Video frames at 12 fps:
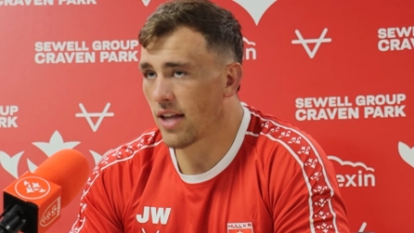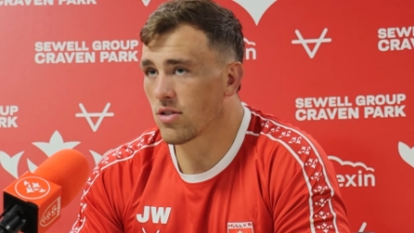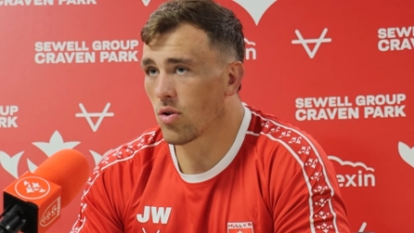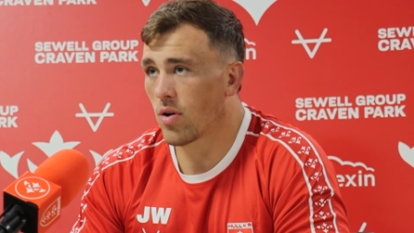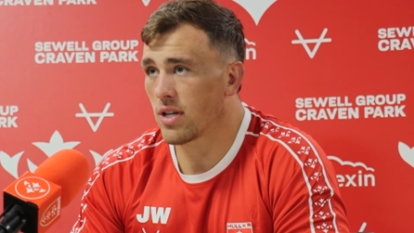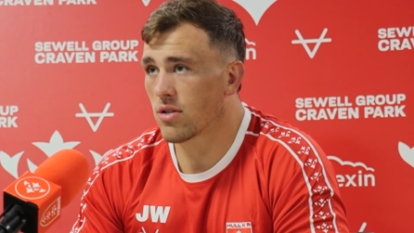it's
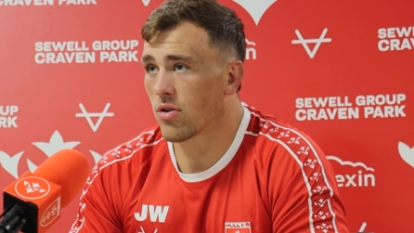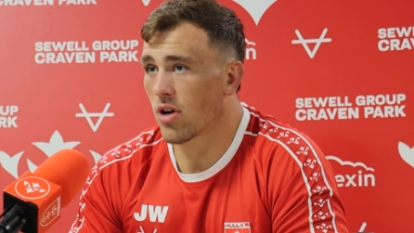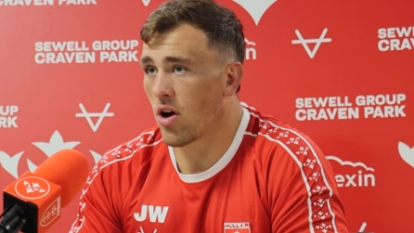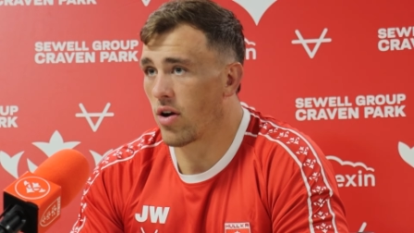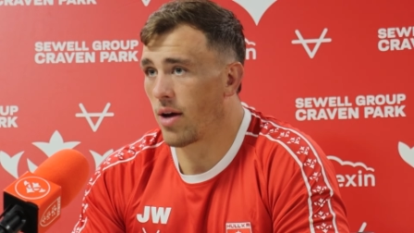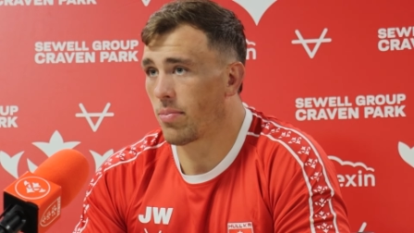always good
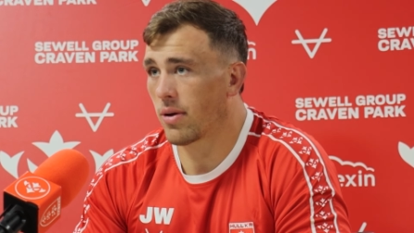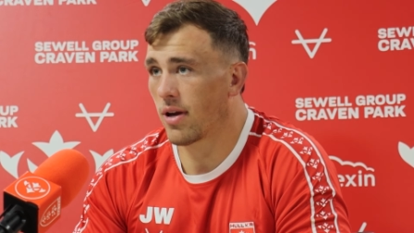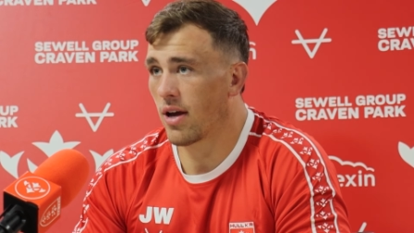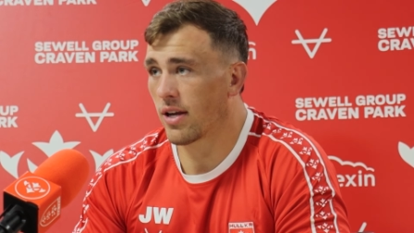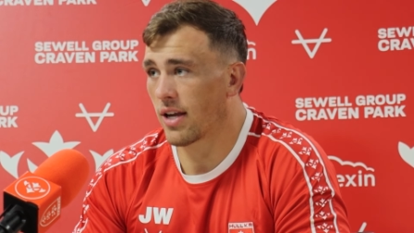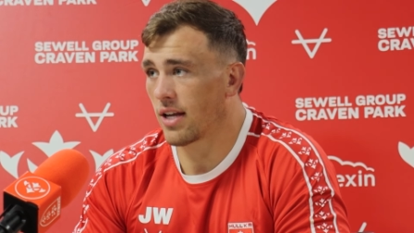going up
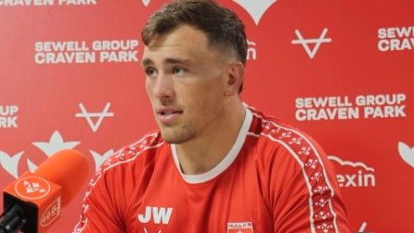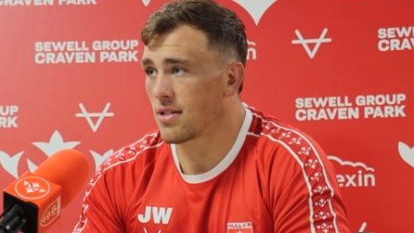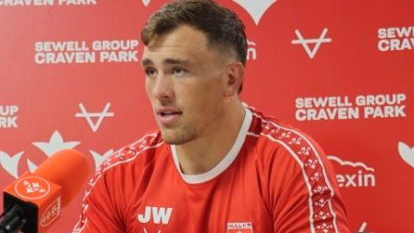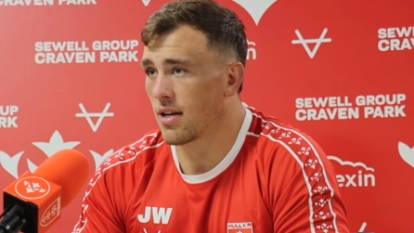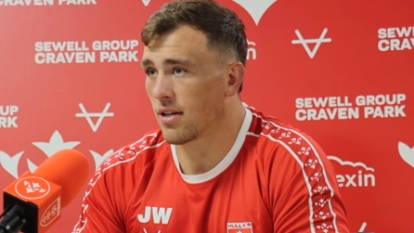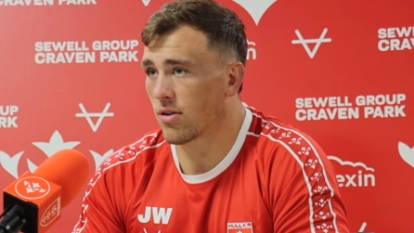
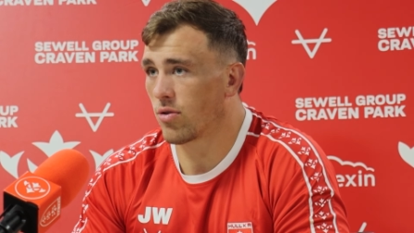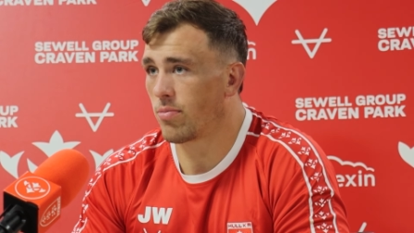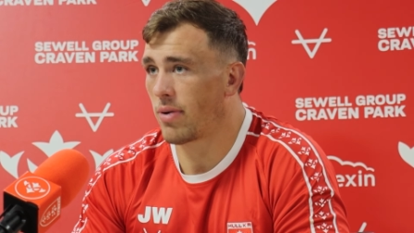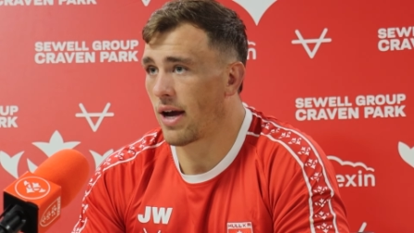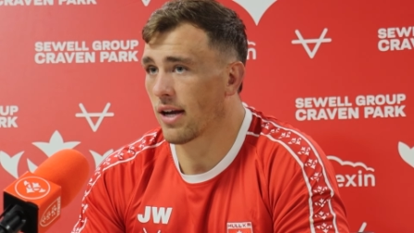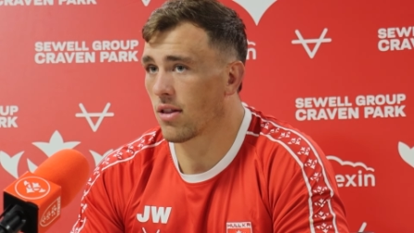against a good
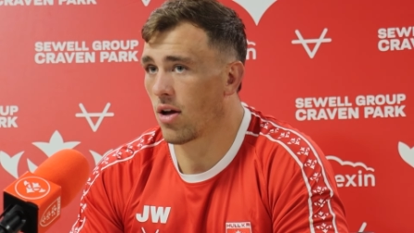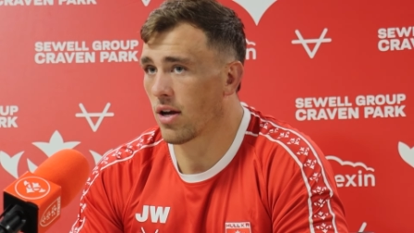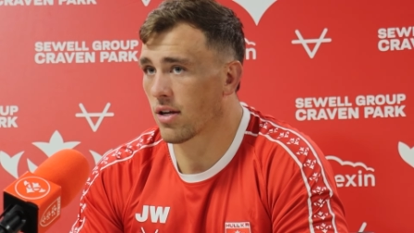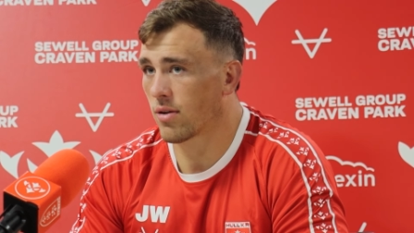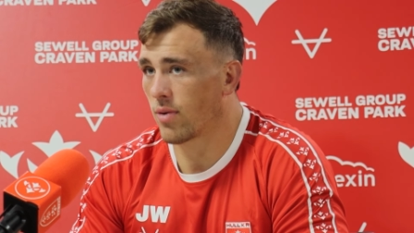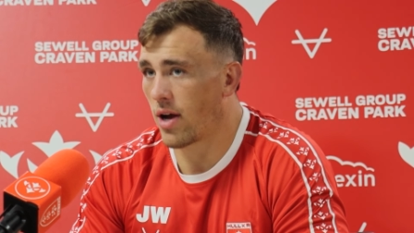pack
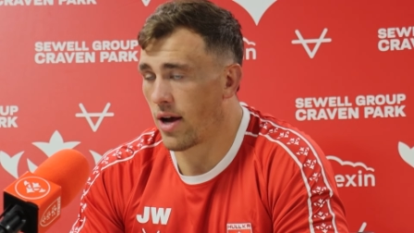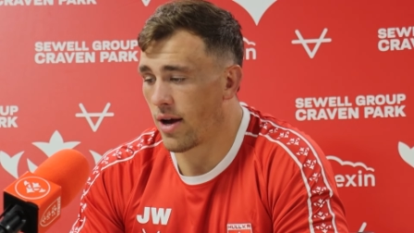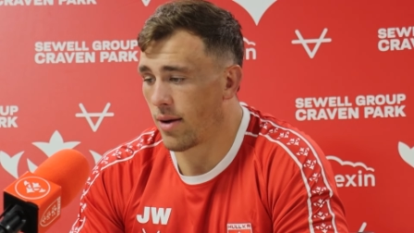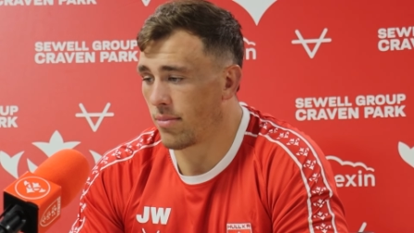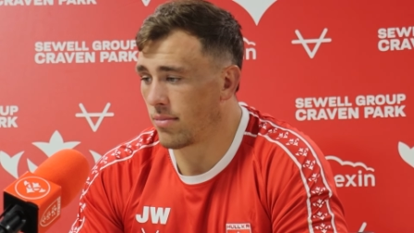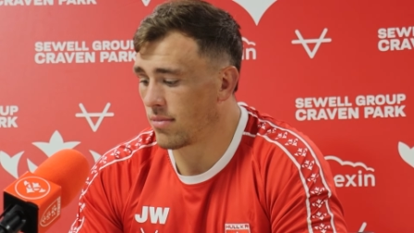like
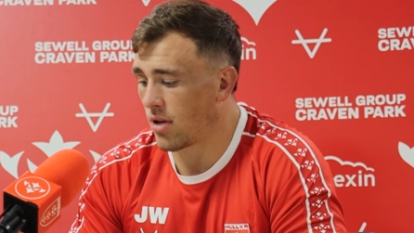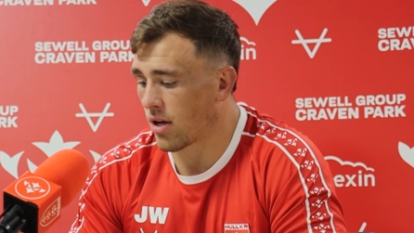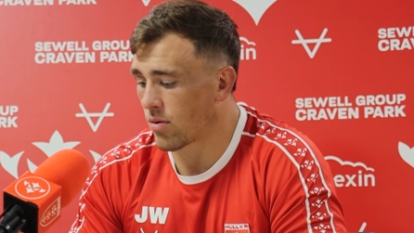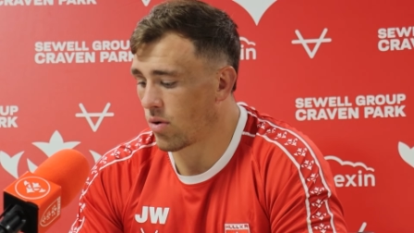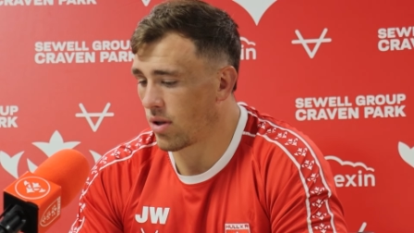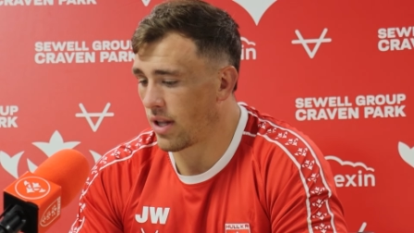
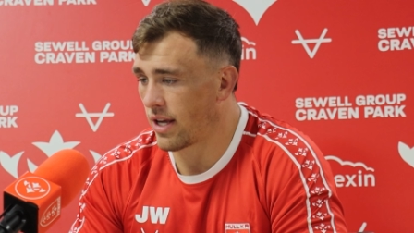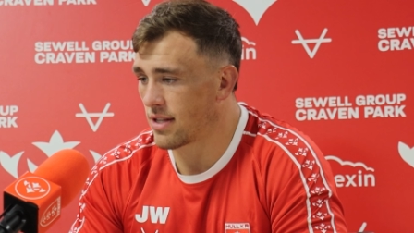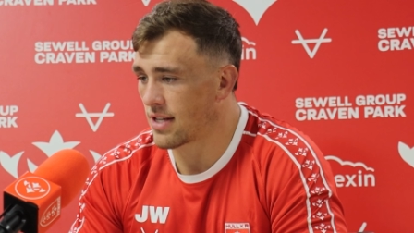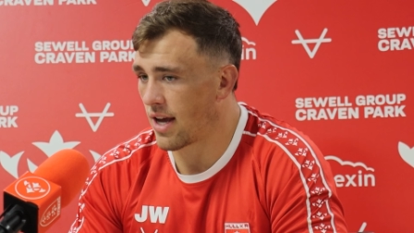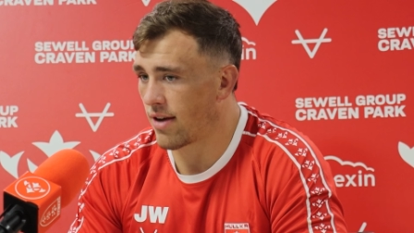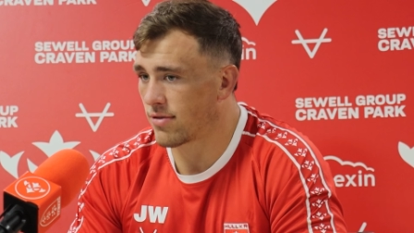what
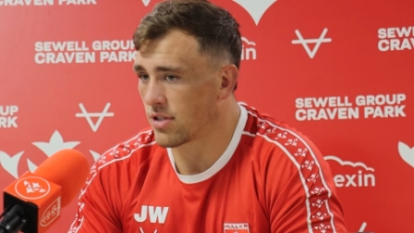Leeds have.